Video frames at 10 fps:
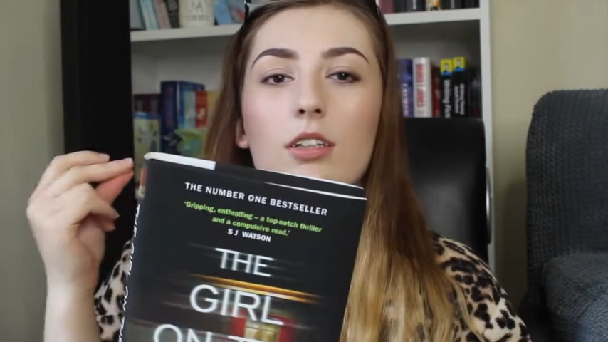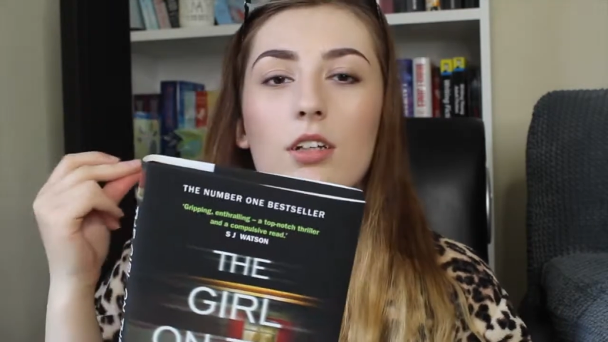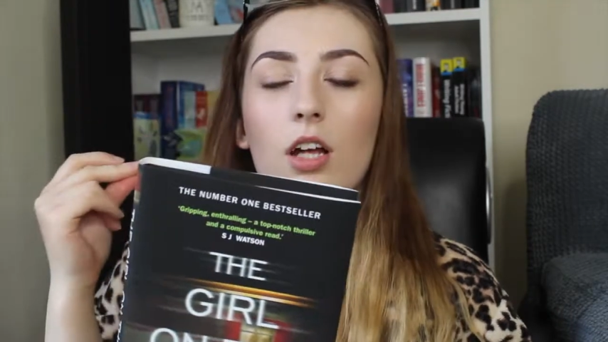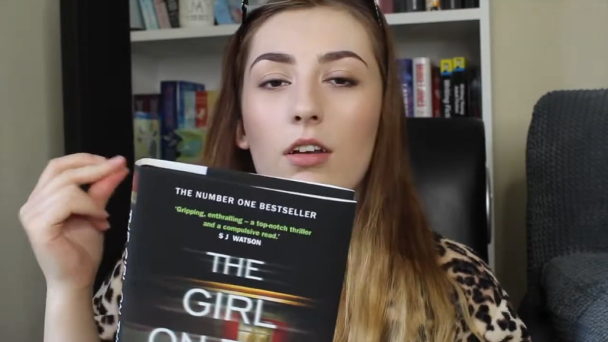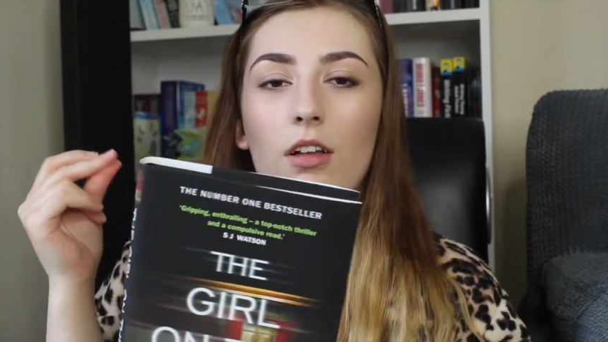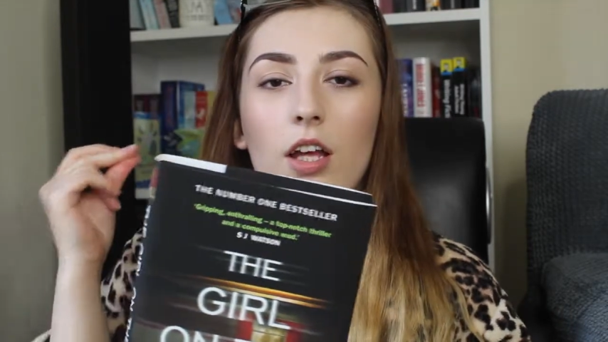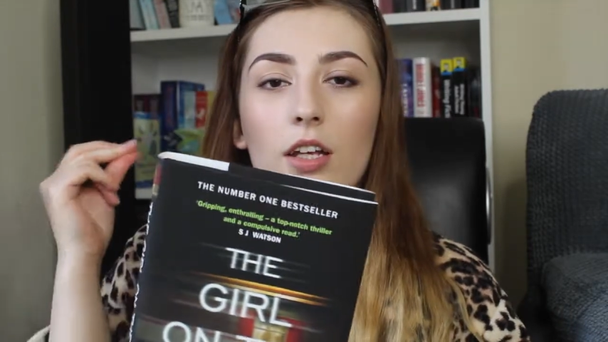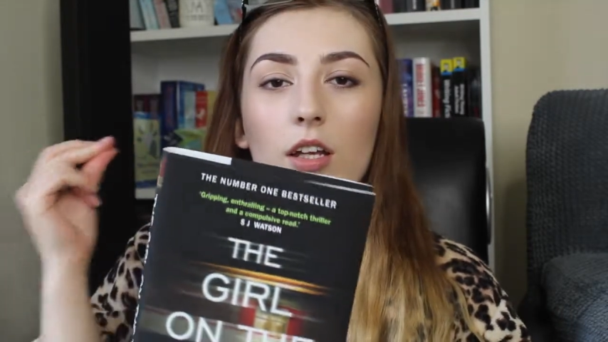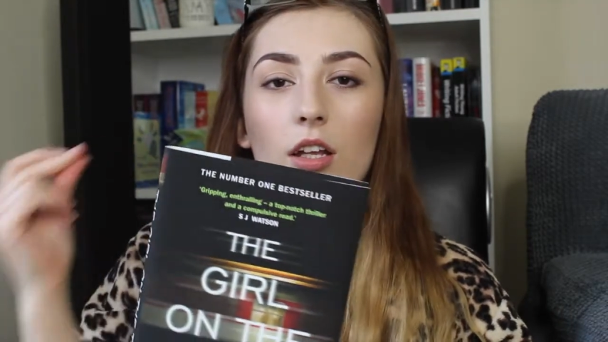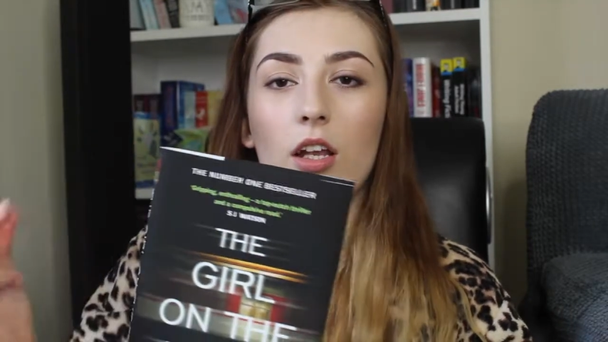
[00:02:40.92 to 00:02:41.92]
Kind of
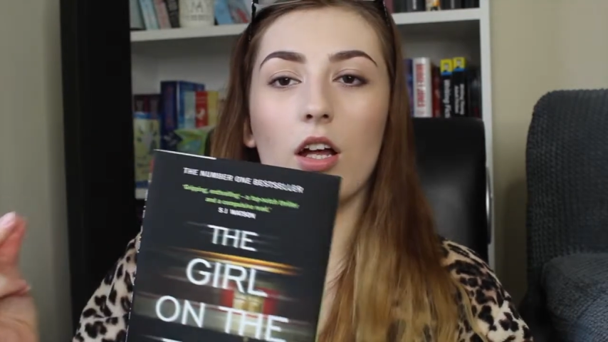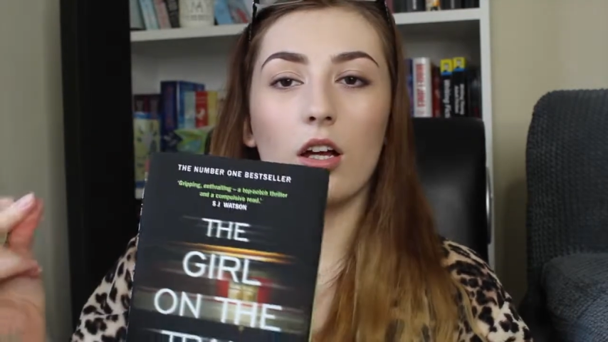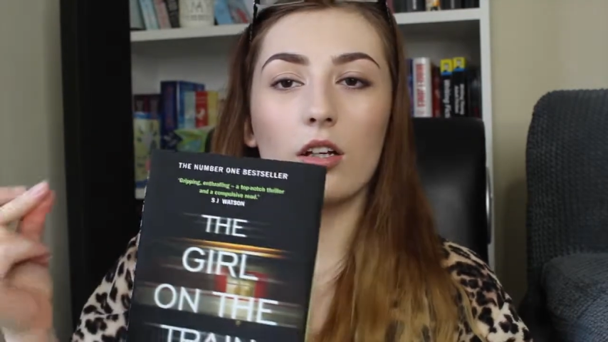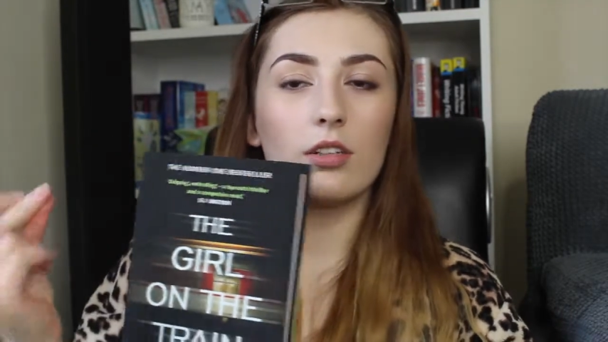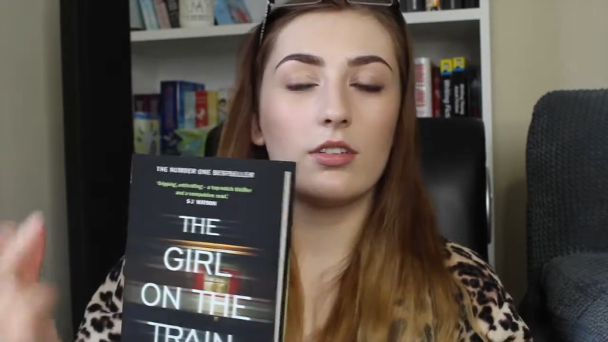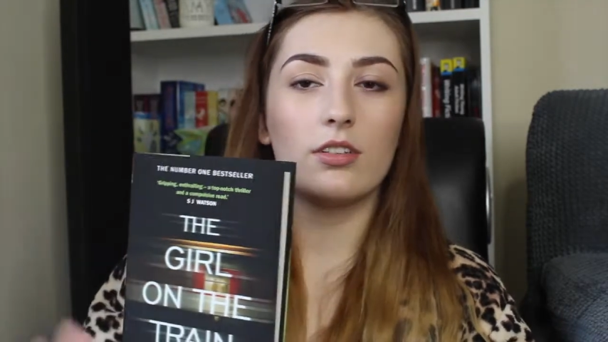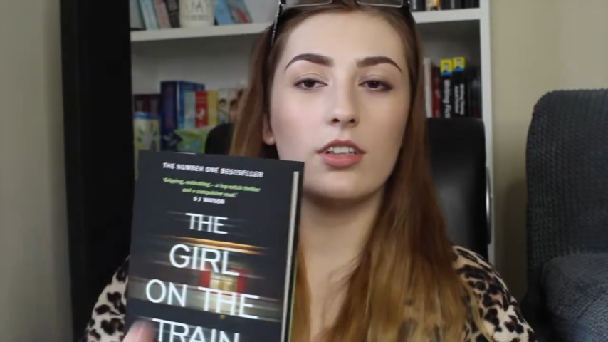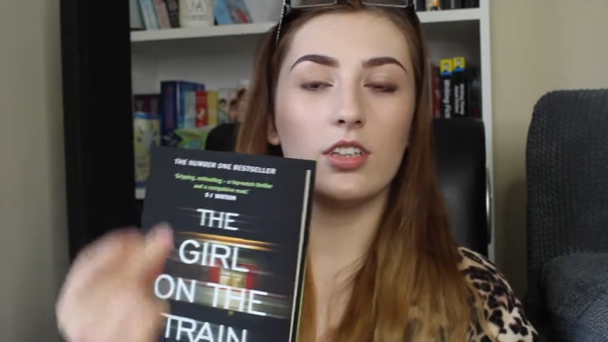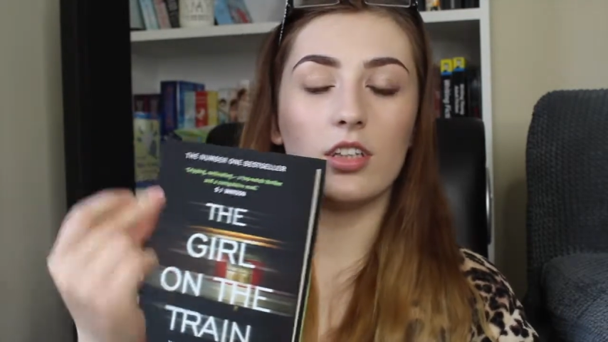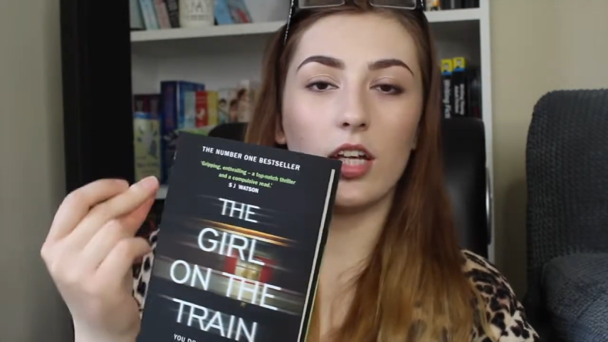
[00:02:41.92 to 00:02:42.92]
like luck,
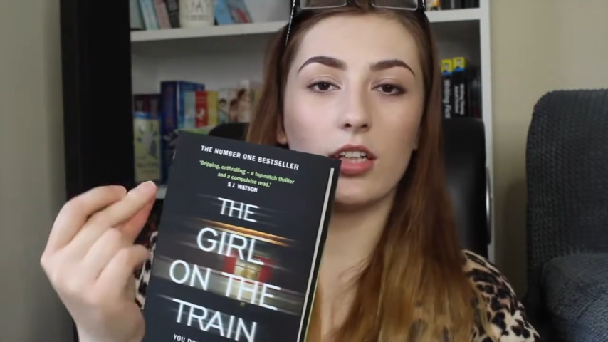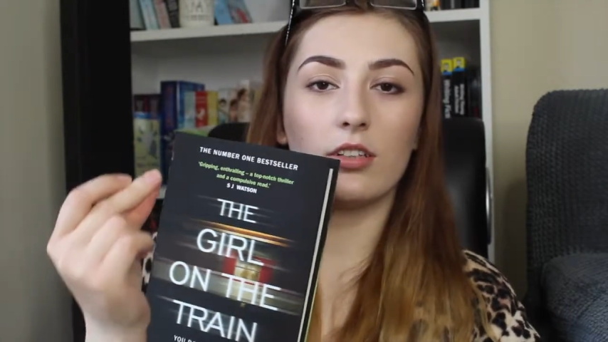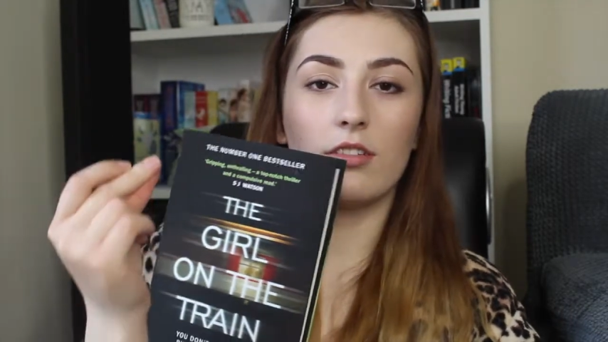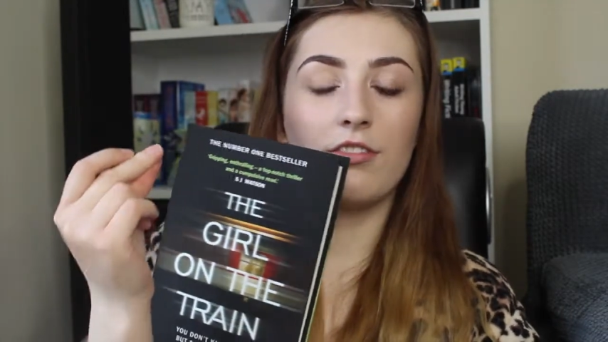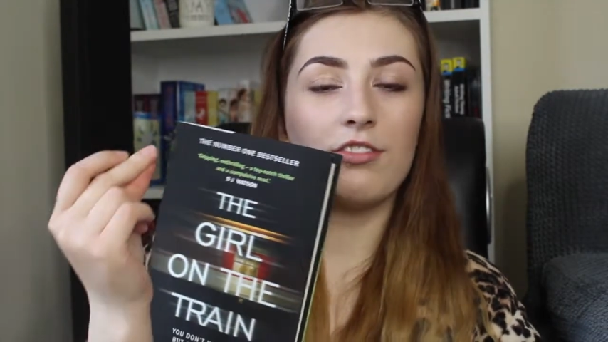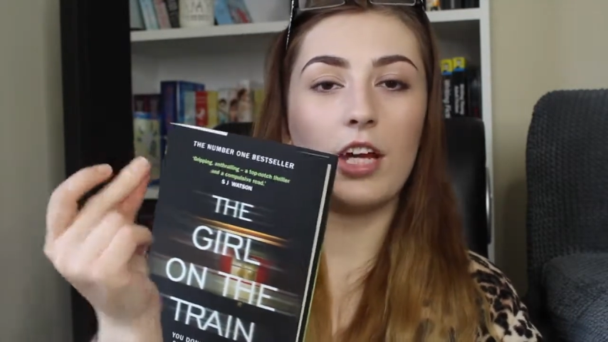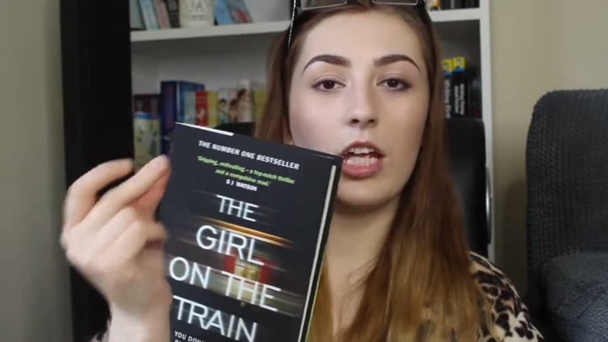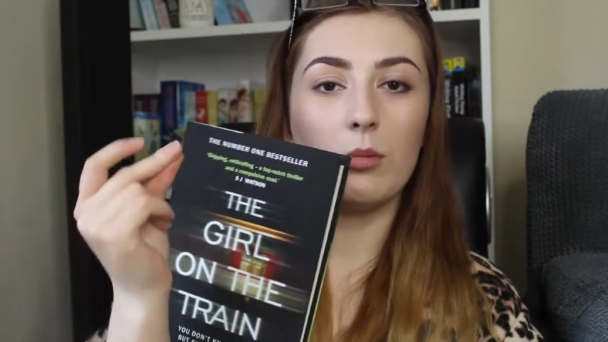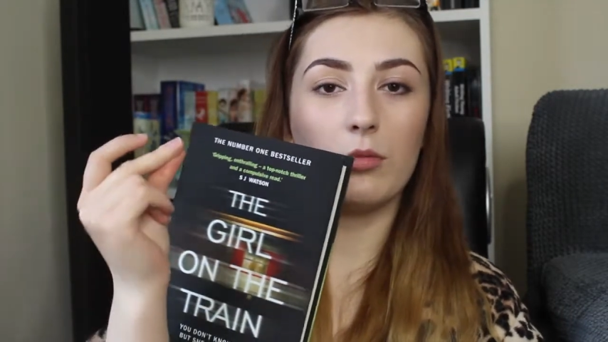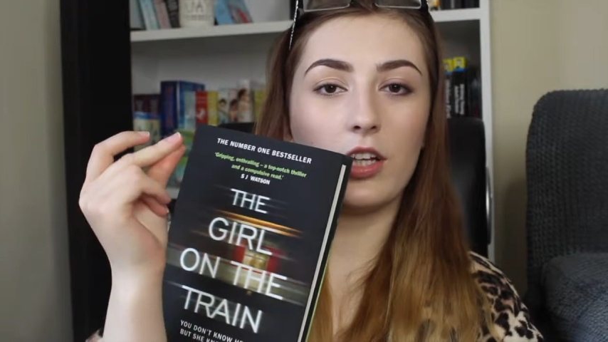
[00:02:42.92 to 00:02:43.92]
like
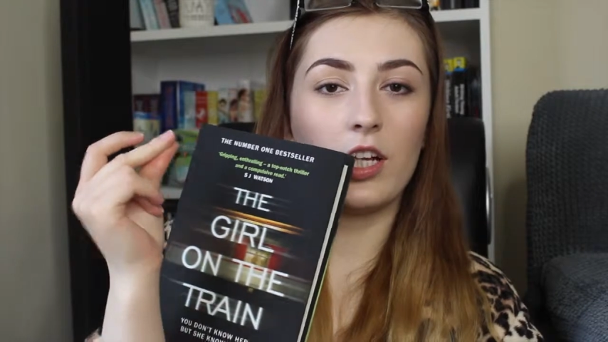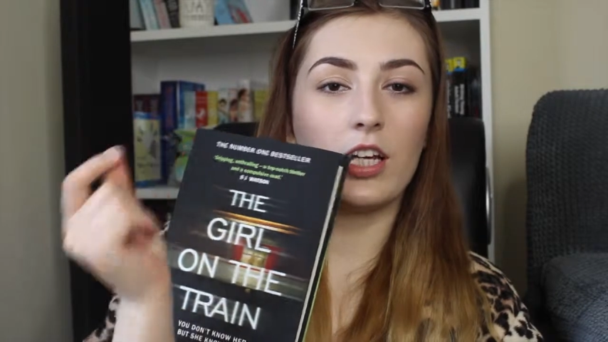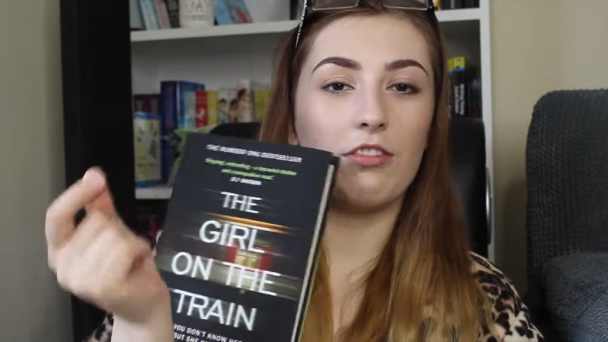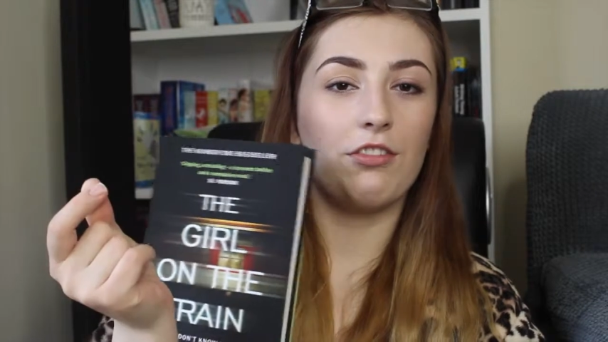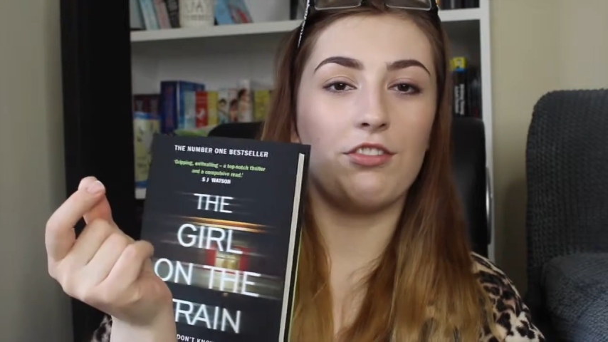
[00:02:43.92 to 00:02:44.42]
fame at the click of a